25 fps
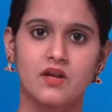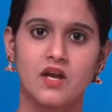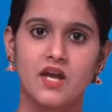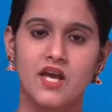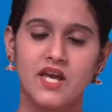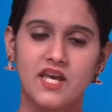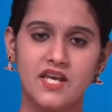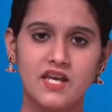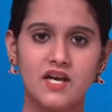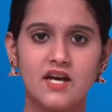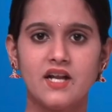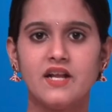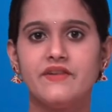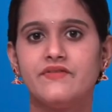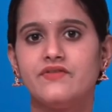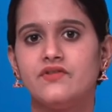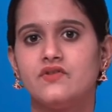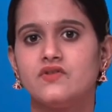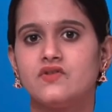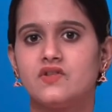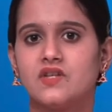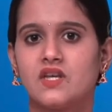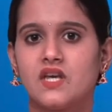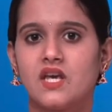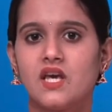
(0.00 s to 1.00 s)
Here if you
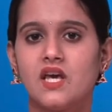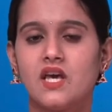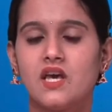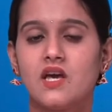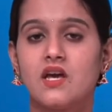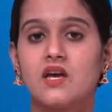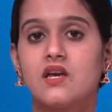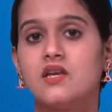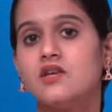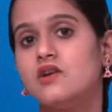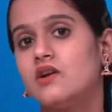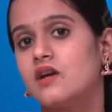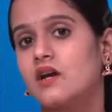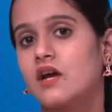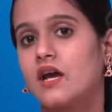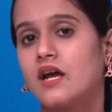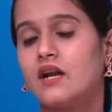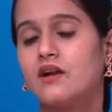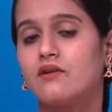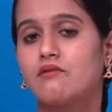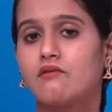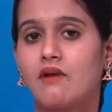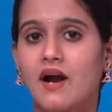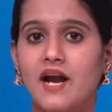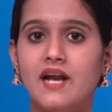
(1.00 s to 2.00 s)
see, you can
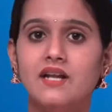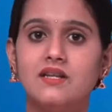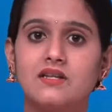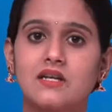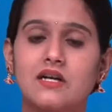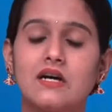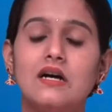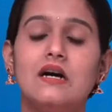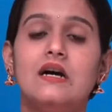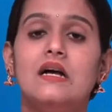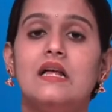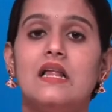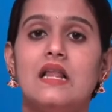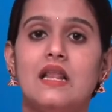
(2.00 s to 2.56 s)
write the